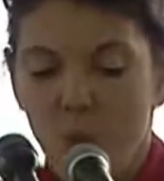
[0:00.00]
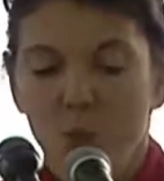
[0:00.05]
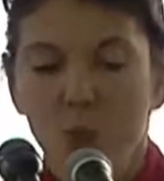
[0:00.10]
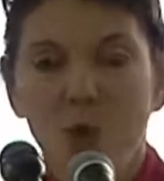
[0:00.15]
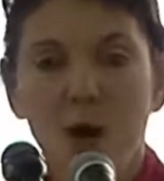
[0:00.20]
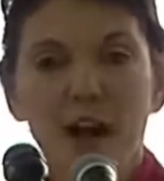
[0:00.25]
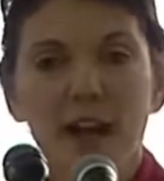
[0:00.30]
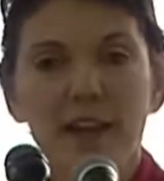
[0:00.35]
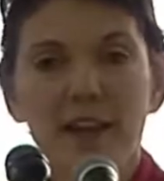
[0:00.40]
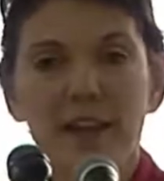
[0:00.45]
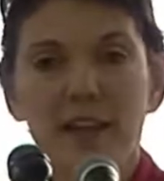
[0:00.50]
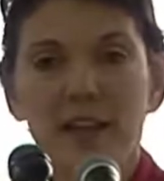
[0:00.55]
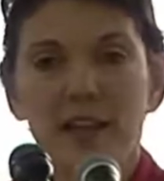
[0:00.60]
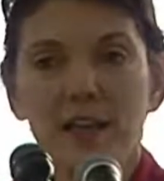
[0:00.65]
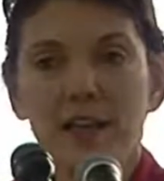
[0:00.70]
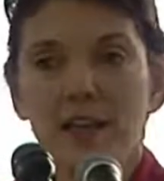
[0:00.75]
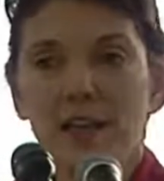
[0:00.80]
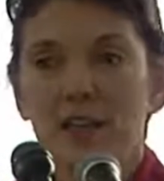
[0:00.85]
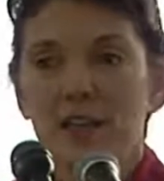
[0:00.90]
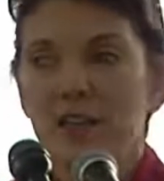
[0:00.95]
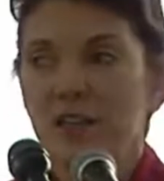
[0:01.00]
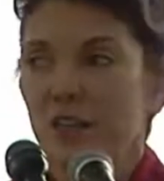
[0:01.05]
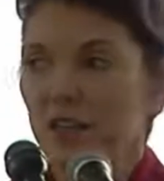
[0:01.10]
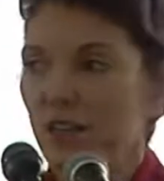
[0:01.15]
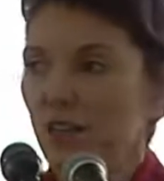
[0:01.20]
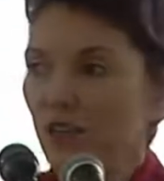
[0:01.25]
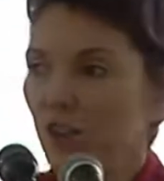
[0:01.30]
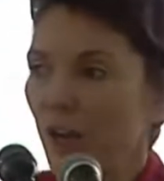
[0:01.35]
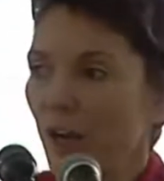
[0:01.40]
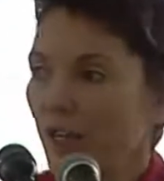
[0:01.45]
Why then
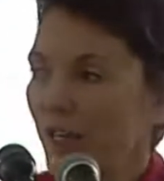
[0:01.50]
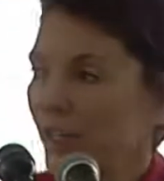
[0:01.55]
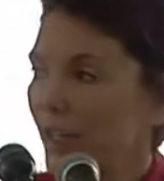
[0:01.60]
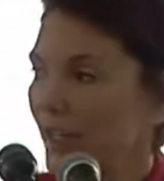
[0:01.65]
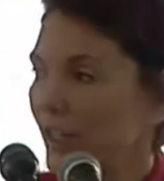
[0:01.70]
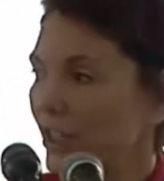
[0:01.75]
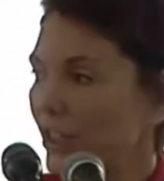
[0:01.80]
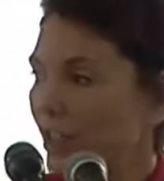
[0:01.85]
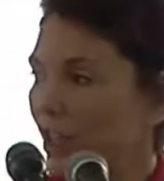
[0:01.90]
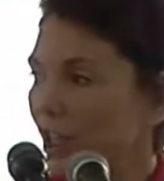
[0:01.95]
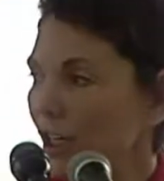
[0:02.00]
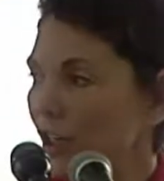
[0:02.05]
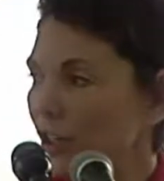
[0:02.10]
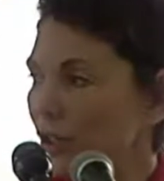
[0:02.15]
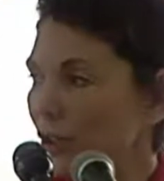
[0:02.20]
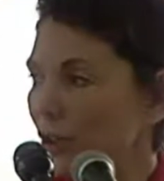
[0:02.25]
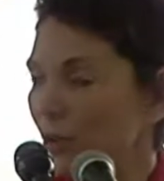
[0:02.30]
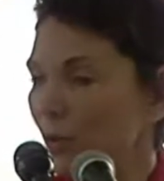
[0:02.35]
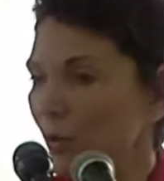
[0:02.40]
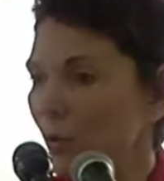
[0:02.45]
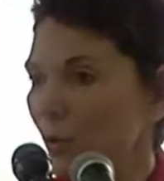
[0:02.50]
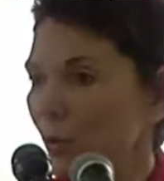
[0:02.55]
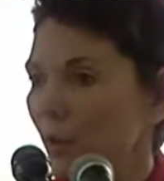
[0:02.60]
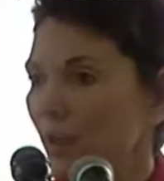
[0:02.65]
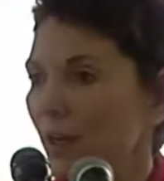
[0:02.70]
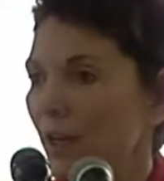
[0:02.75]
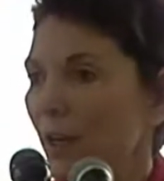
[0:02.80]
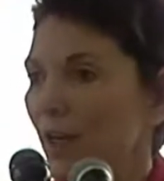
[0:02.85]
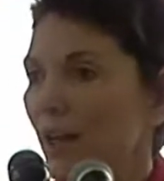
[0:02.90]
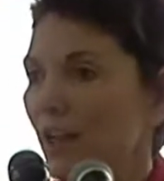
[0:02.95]
does China continue
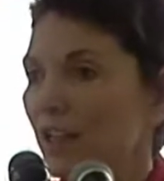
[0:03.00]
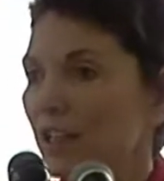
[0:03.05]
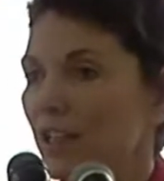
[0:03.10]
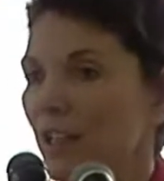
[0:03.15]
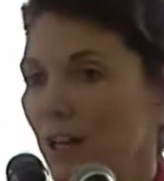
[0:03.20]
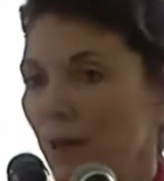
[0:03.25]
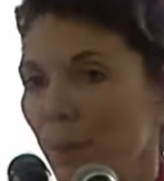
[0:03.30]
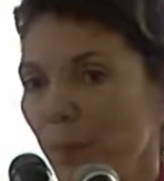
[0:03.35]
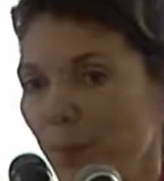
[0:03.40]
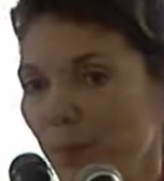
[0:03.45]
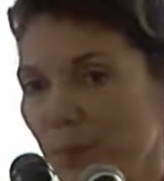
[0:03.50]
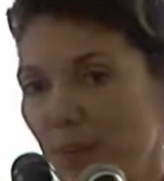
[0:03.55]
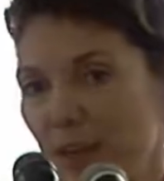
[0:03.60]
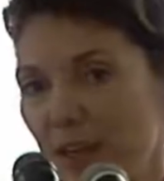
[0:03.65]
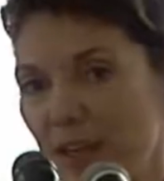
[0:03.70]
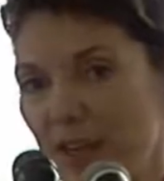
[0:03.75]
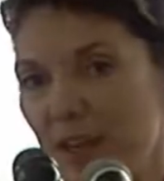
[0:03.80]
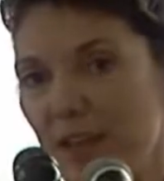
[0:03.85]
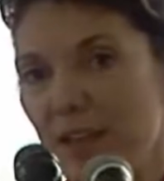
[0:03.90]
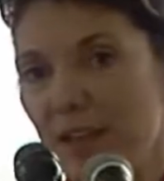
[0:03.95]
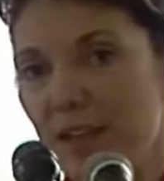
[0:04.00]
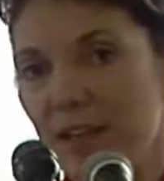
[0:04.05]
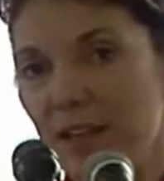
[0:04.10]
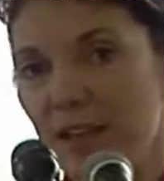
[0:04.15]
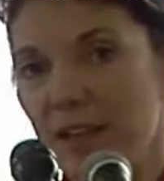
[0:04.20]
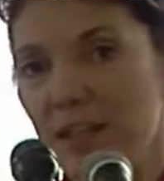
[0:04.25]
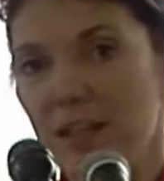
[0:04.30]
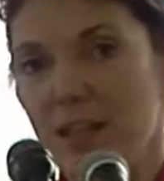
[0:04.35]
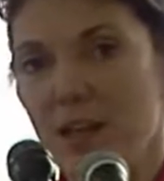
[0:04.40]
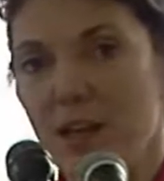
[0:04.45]
to implement
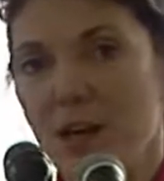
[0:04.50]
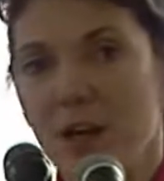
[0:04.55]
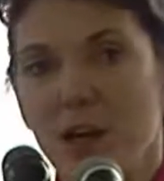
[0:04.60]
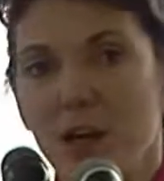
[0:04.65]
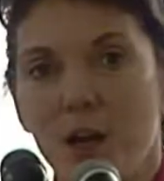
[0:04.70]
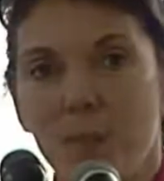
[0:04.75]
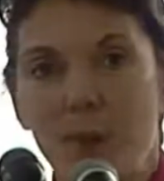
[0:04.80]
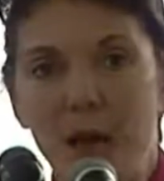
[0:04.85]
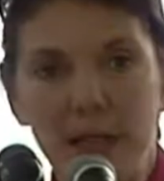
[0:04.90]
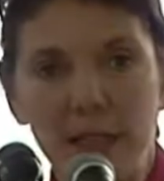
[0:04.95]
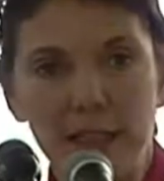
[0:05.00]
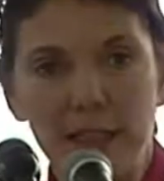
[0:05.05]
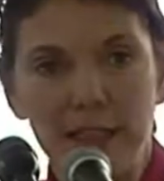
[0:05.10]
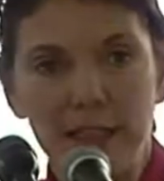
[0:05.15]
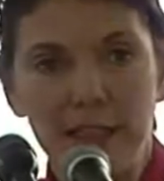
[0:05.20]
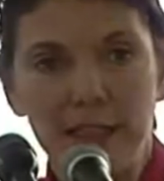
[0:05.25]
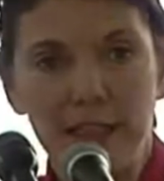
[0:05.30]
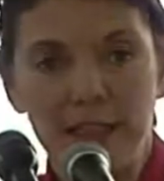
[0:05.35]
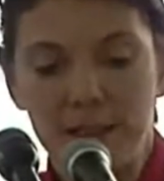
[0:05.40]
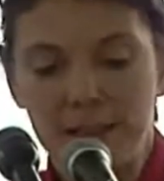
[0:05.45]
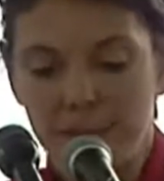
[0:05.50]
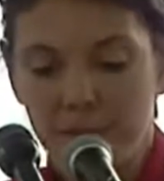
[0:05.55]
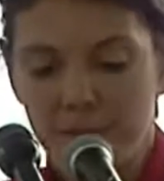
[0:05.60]
this policy?